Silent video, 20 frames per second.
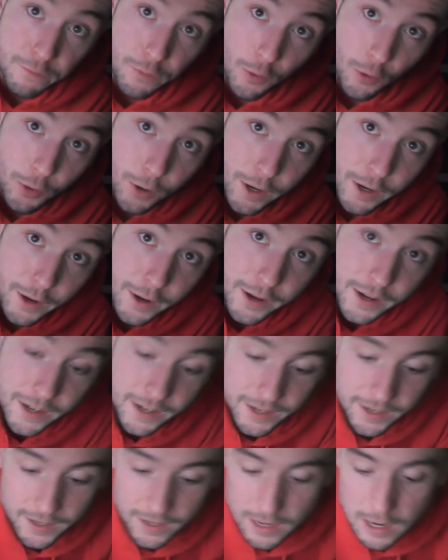for. Uh,
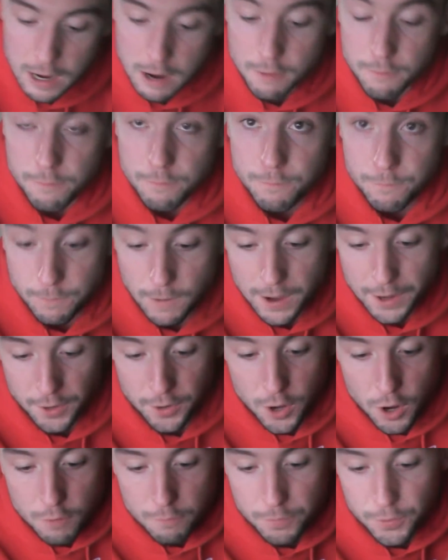I
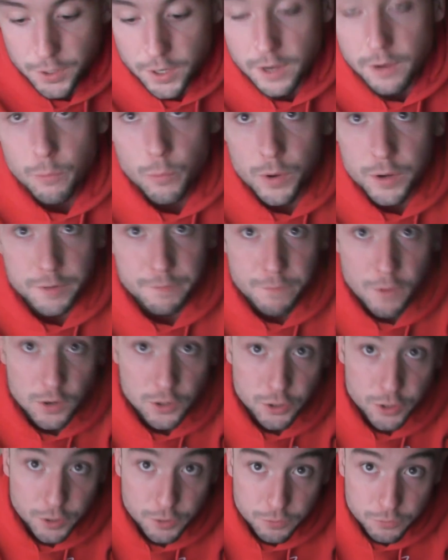don't know for the. Where the
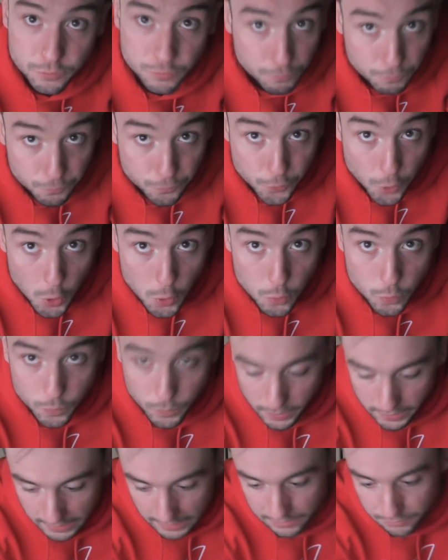fuck do you throw
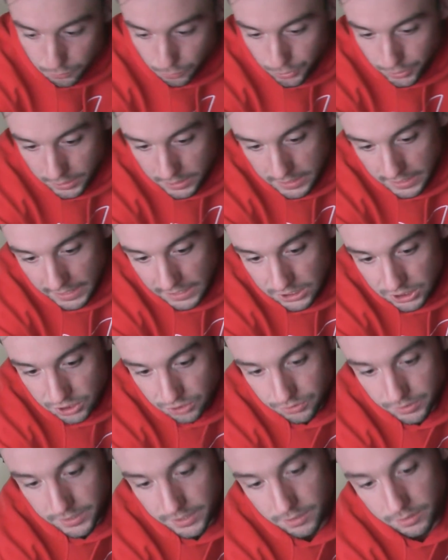electronic cash
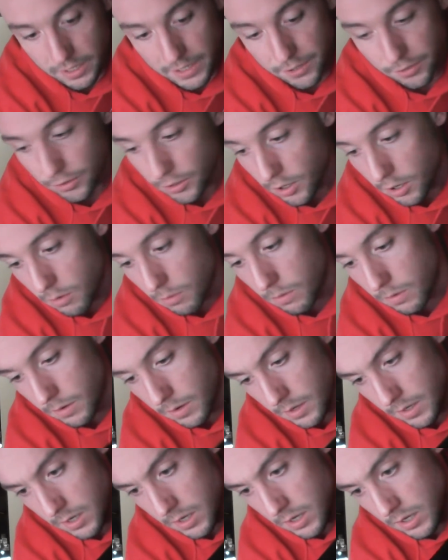on here? I don't know.
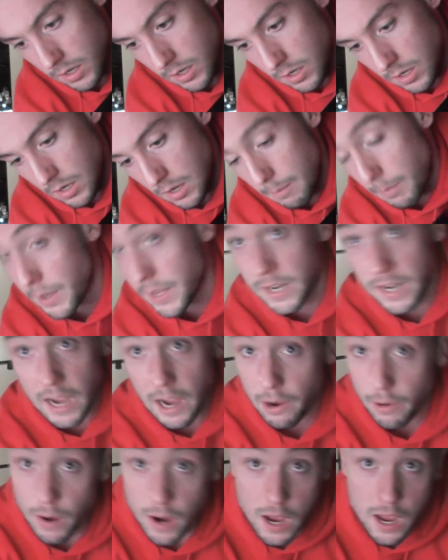But you
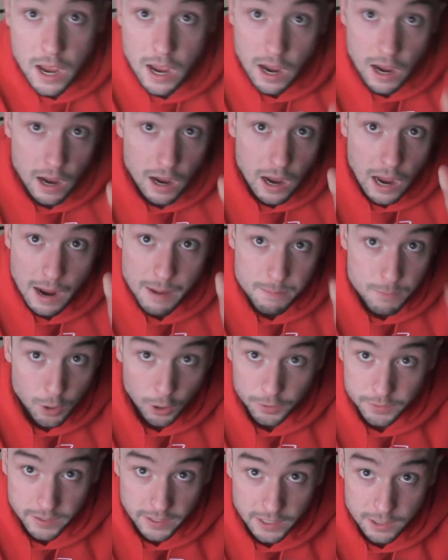know, I'm
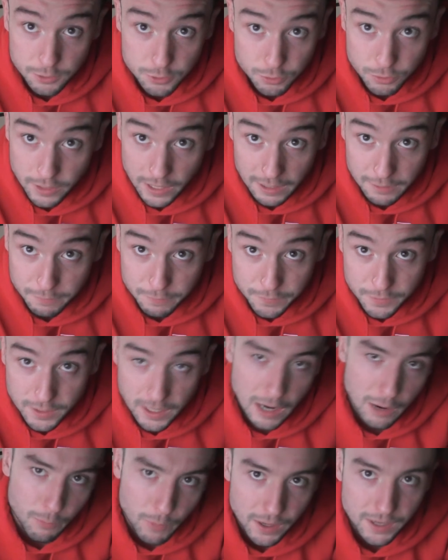not here to get,
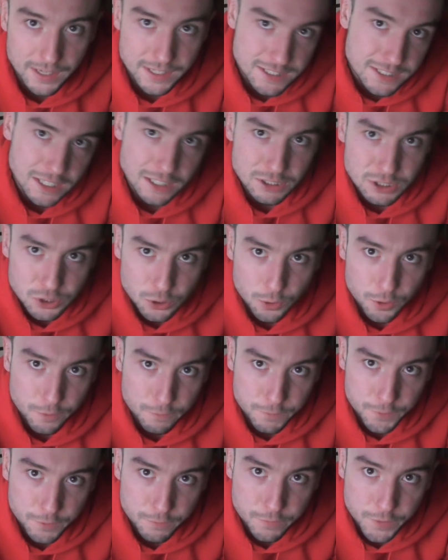yeah, well, it's, it's sort
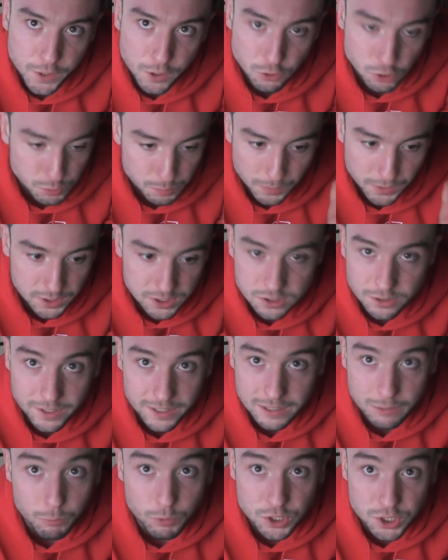of for the views, but it's
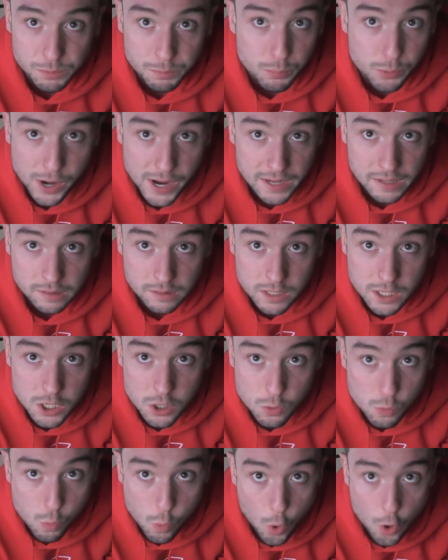not that it was a brand
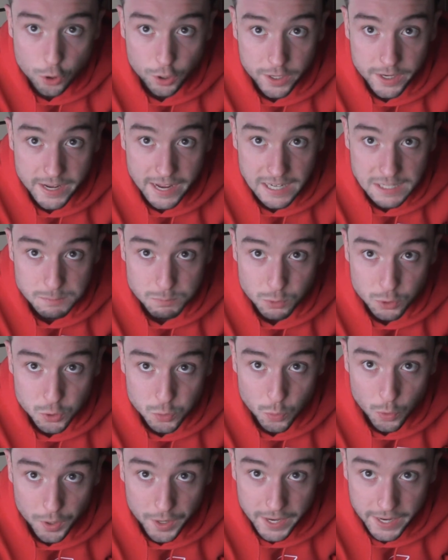new working
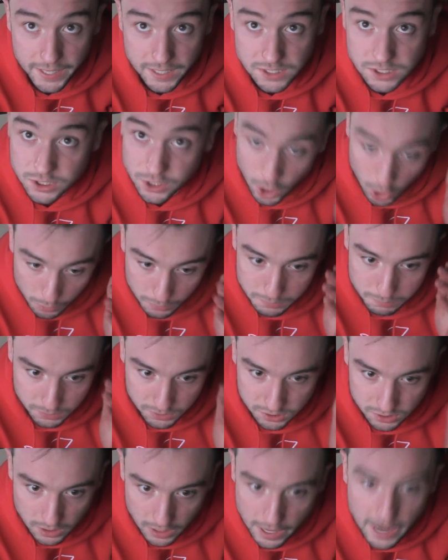Xbox One X. No, it
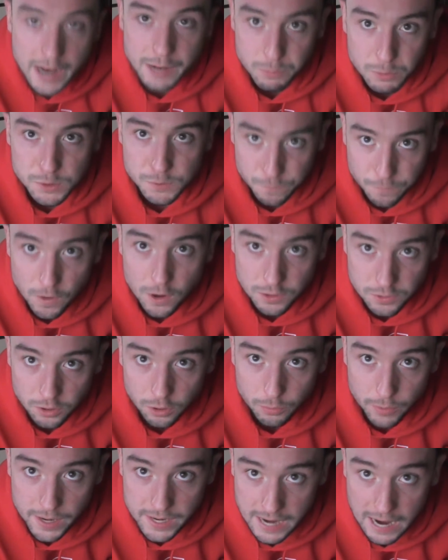was, it was fucked
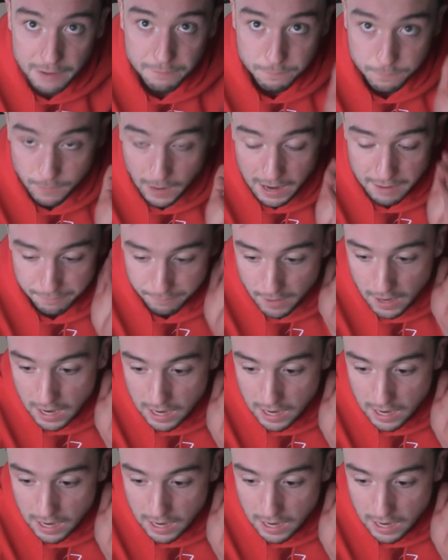already. I've, I've